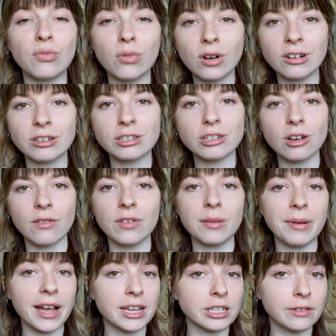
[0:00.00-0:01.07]
worse over the
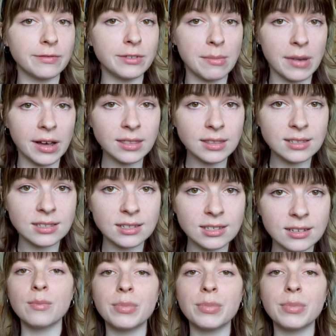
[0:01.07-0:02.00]
past few months,